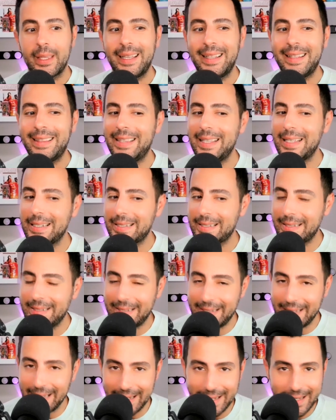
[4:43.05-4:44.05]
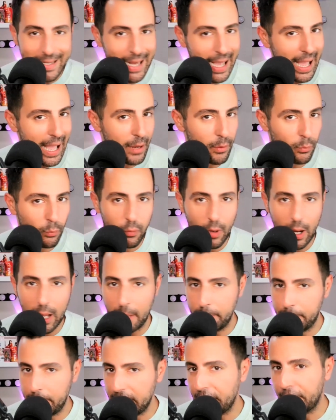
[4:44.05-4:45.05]
this did not
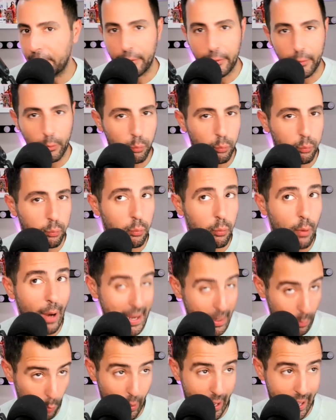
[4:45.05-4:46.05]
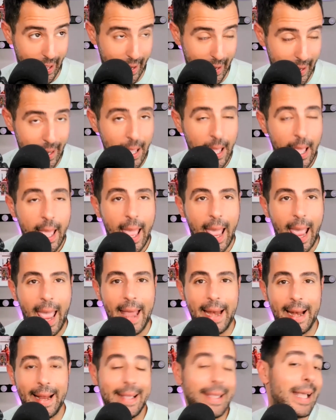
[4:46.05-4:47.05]
rub Peter the right way.
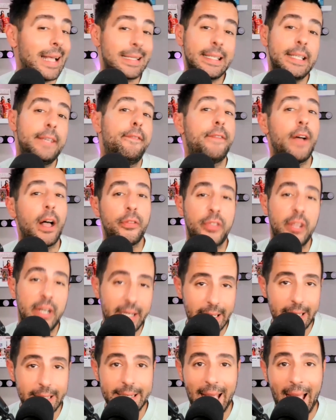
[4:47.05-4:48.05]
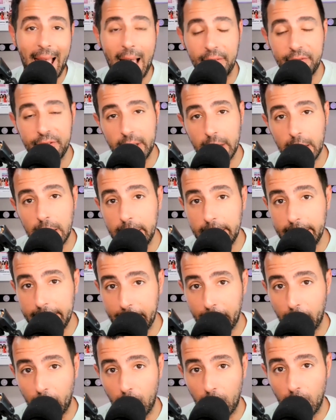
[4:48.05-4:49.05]
And I guess he felt the need to have to
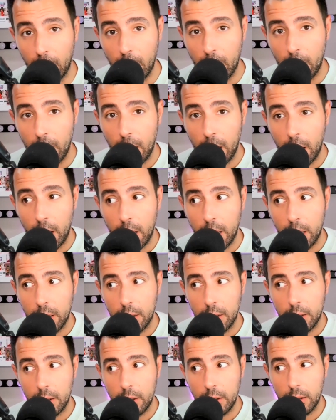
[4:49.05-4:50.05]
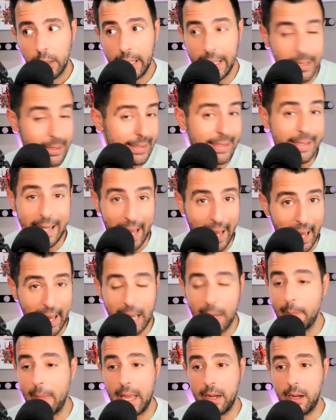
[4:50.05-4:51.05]
clear his
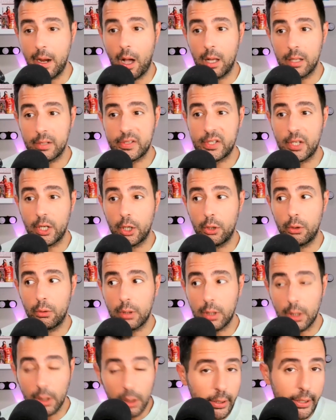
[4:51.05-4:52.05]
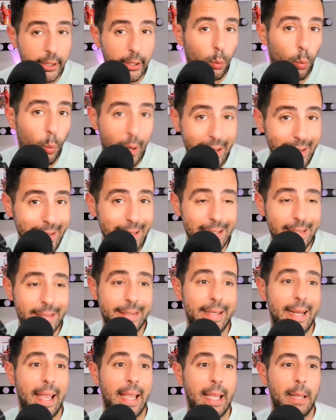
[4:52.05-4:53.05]
name and also clear
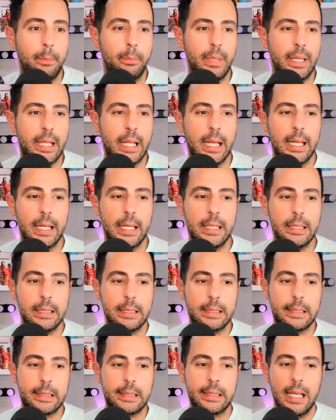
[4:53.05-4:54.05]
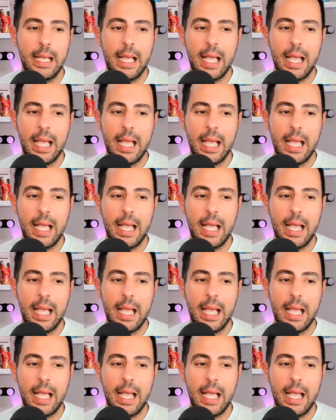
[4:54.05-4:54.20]
Wendy's name because